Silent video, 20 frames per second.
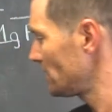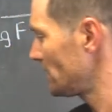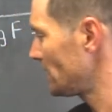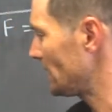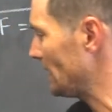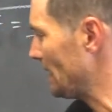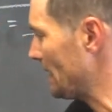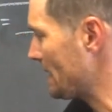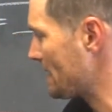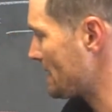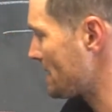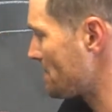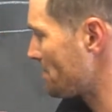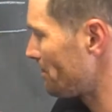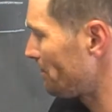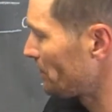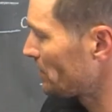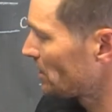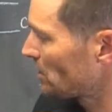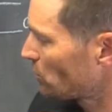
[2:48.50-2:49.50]

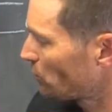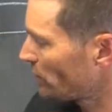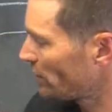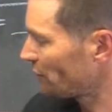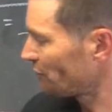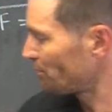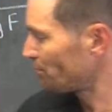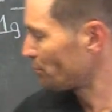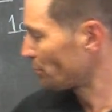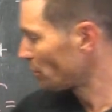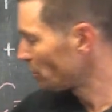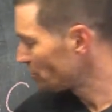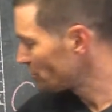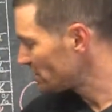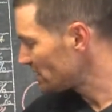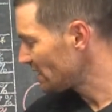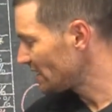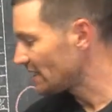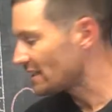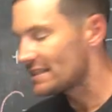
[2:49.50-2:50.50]
We have
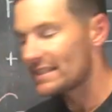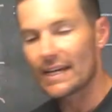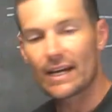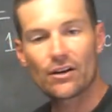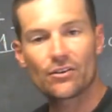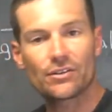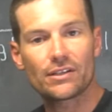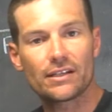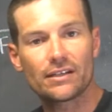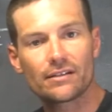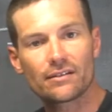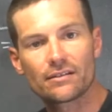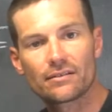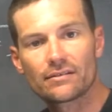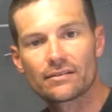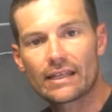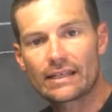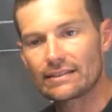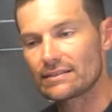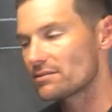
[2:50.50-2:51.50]
protein down here.
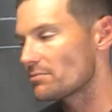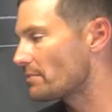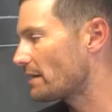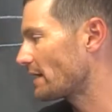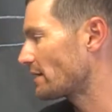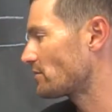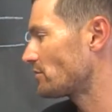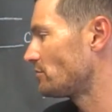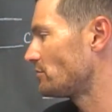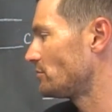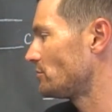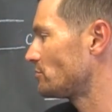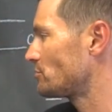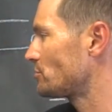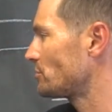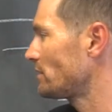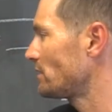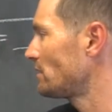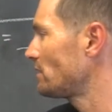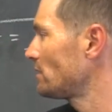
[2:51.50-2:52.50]
That's a
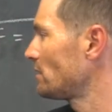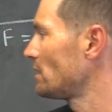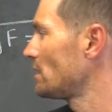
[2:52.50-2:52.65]
macronutrient.